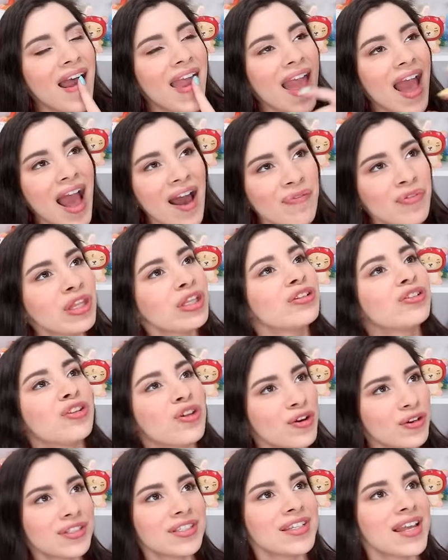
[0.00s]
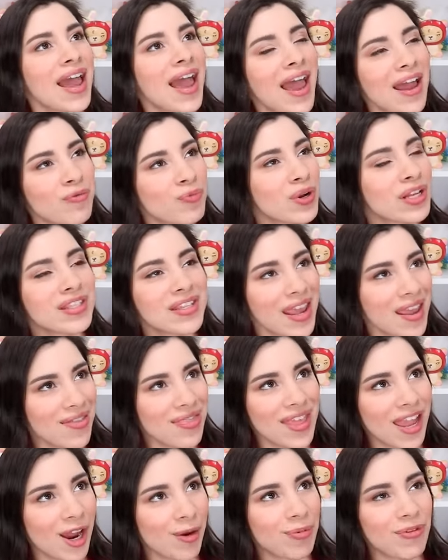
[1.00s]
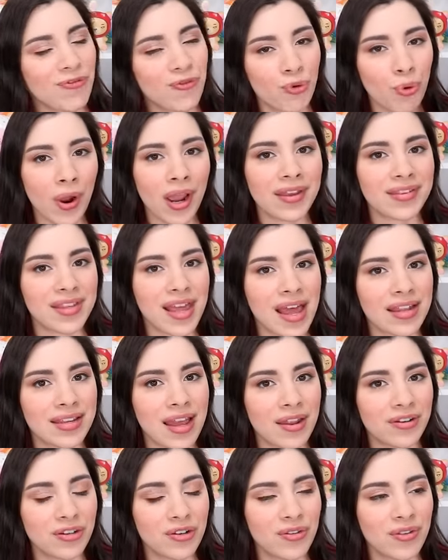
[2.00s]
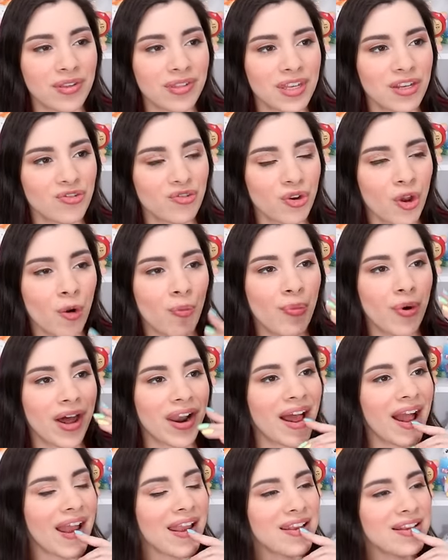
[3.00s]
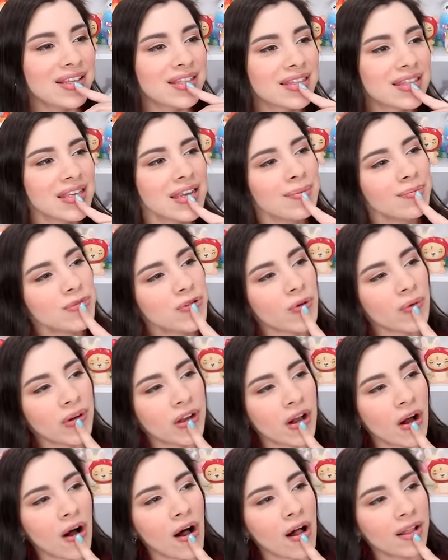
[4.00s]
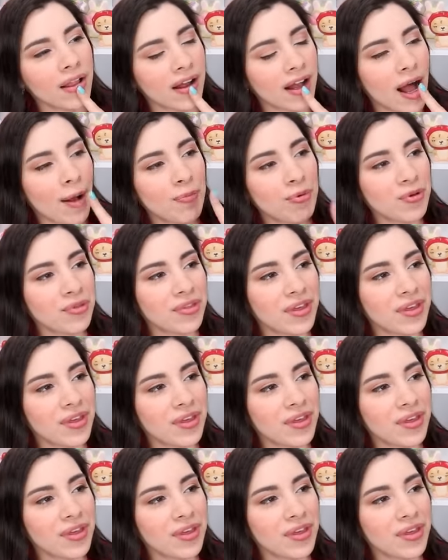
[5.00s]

I haven't looked at what's in there before I sat down to do this intro, but I seem to recall a couple